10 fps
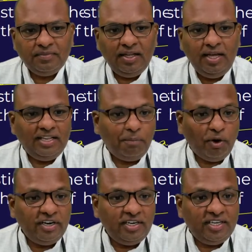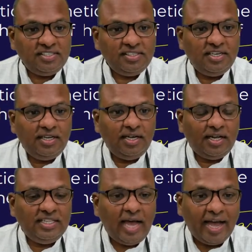The point is,
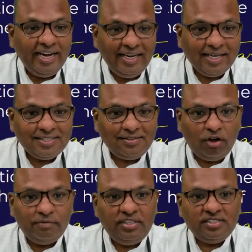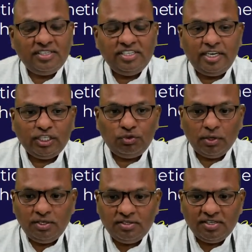the ideas of these
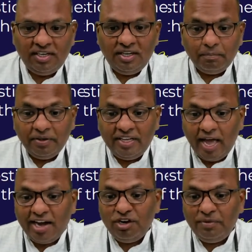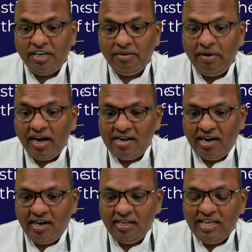intellectuals began to be
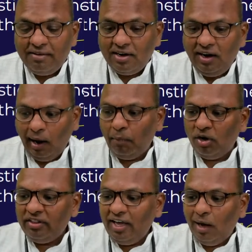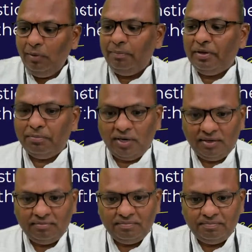debated even among the common people.
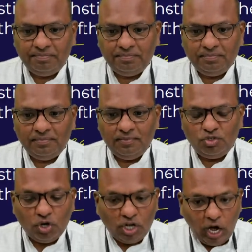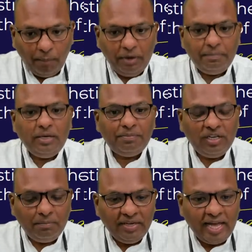So common people
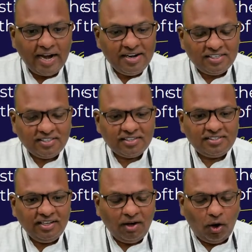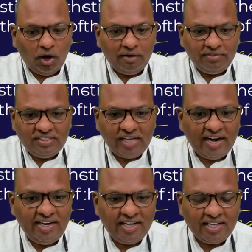began discussing all of these
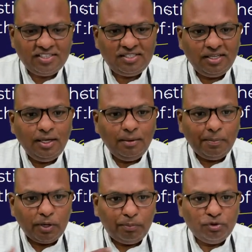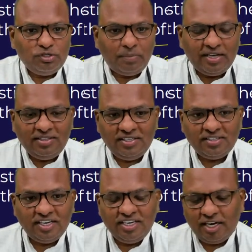ideas proposed by these
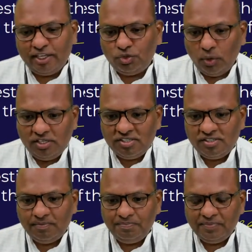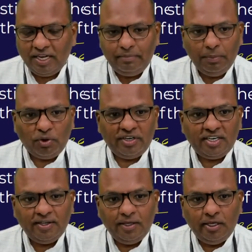intellectuals. Got my point.
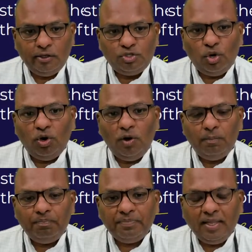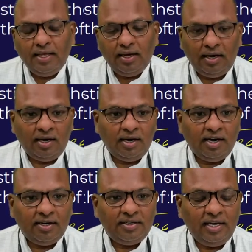So
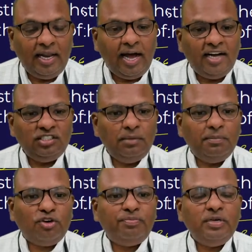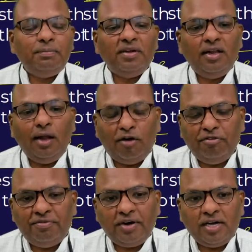a large number of people
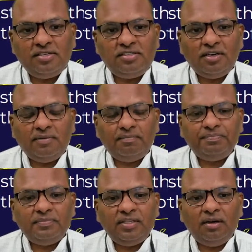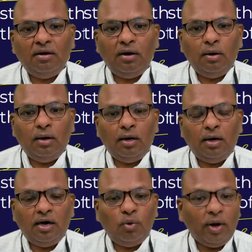of France
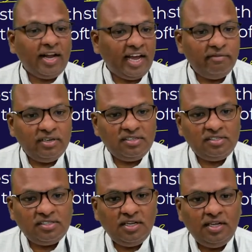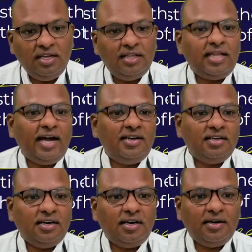were convinced that
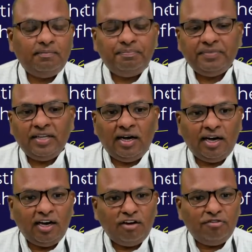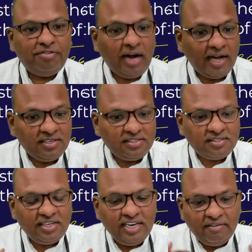
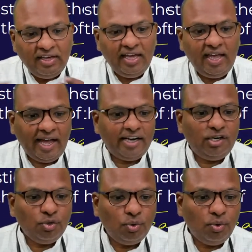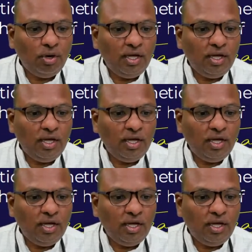France, in a way, had to